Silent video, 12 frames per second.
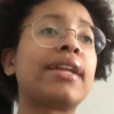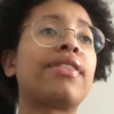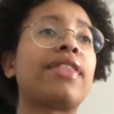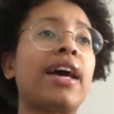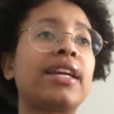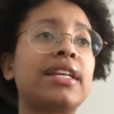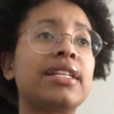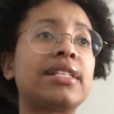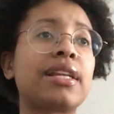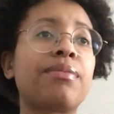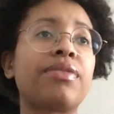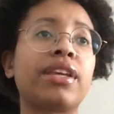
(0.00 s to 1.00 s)
that is
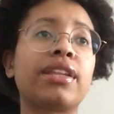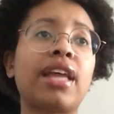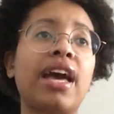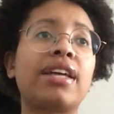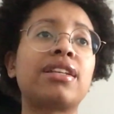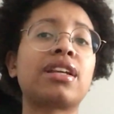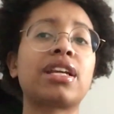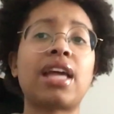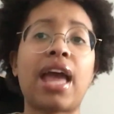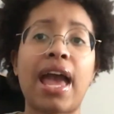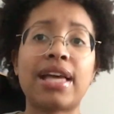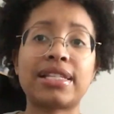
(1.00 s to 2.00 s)
something that
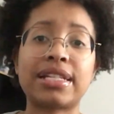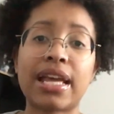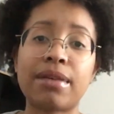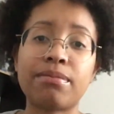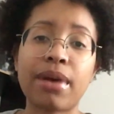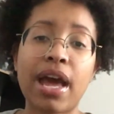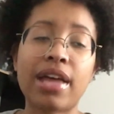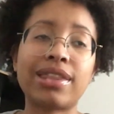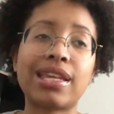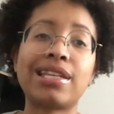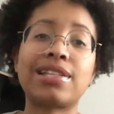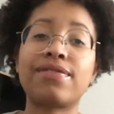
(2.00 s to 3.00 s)
as an empath
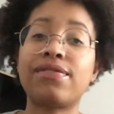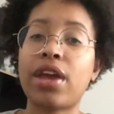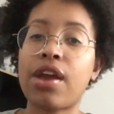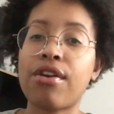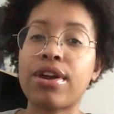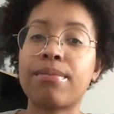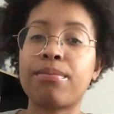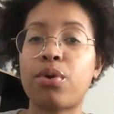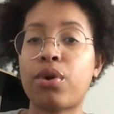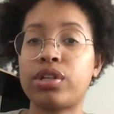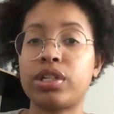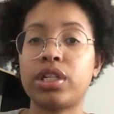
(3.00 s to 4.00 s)
is very
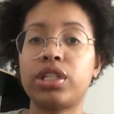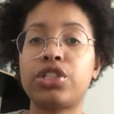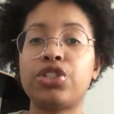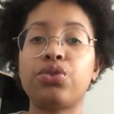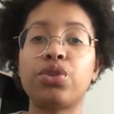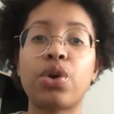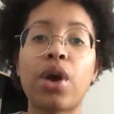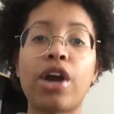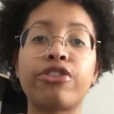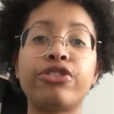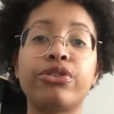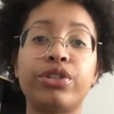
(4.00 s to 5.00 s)
important to know how
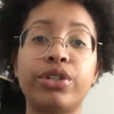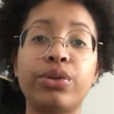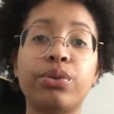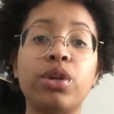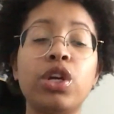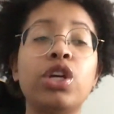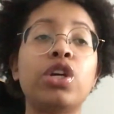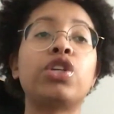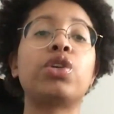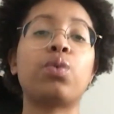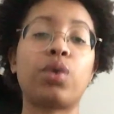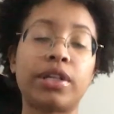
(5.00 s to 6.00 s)
to do.
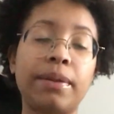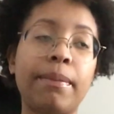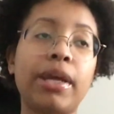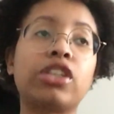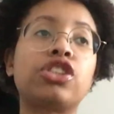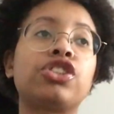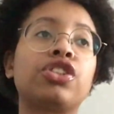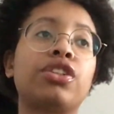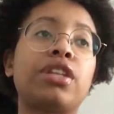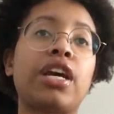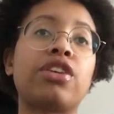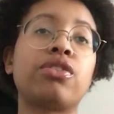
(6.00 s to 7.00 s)
You want to make sure
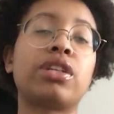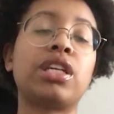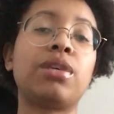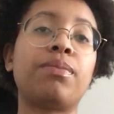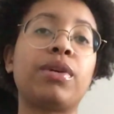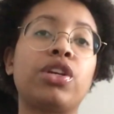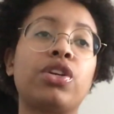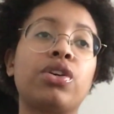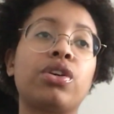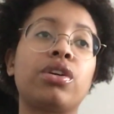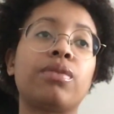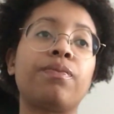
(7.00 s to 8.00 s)
that you're keeping
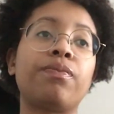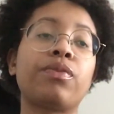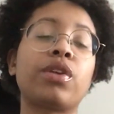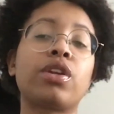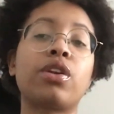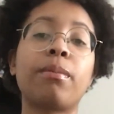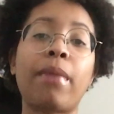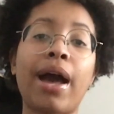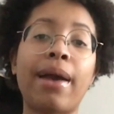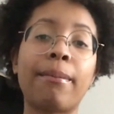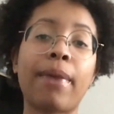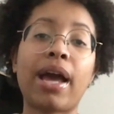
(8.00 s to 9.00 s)
your
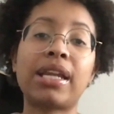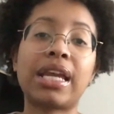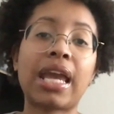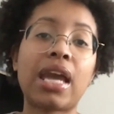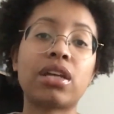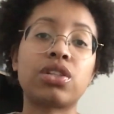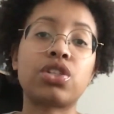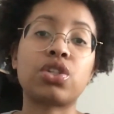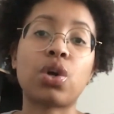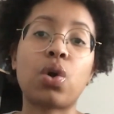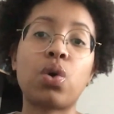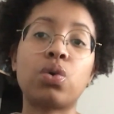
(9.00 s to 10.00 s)
mind, body, and
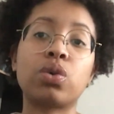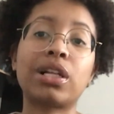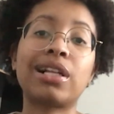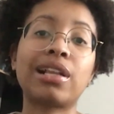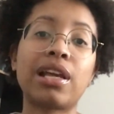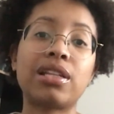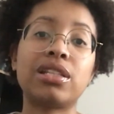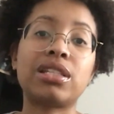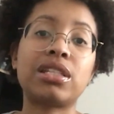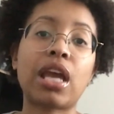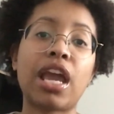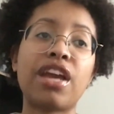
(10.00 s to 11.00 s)
soul
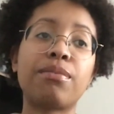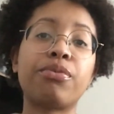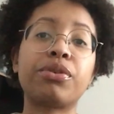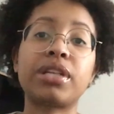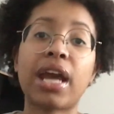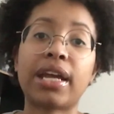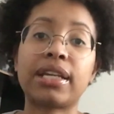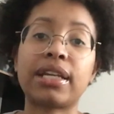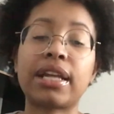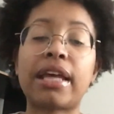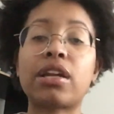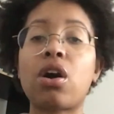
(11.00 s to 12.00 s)
cleansed and
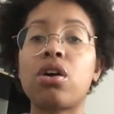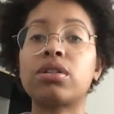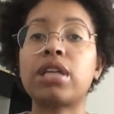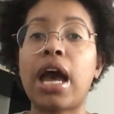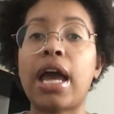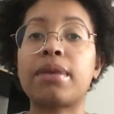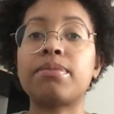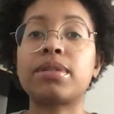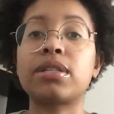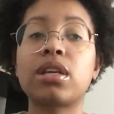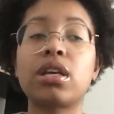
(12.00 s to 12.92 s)
protected at all times.